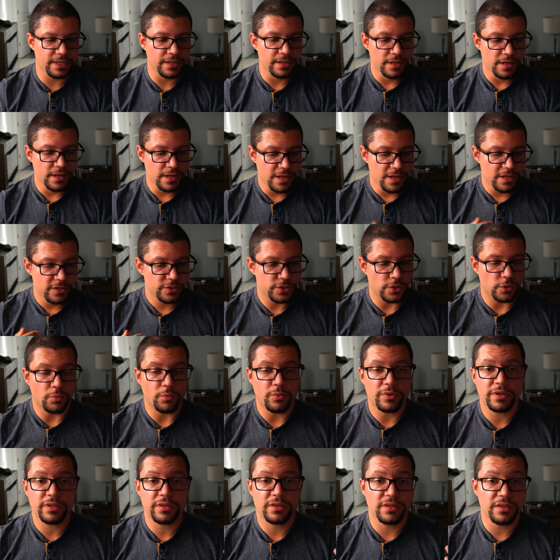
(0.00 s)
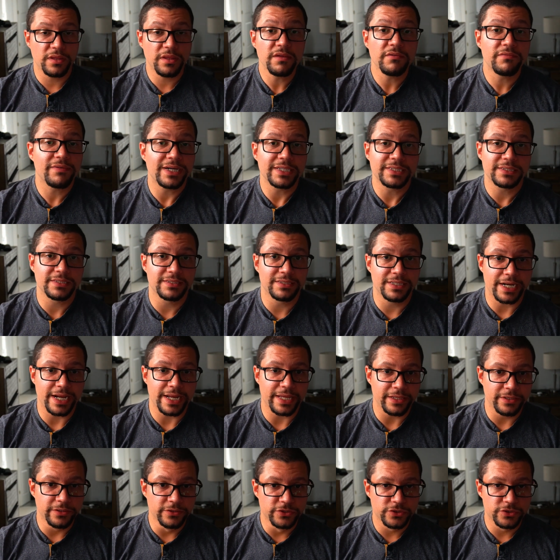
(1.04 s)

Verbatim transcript: so one of the devices that I use to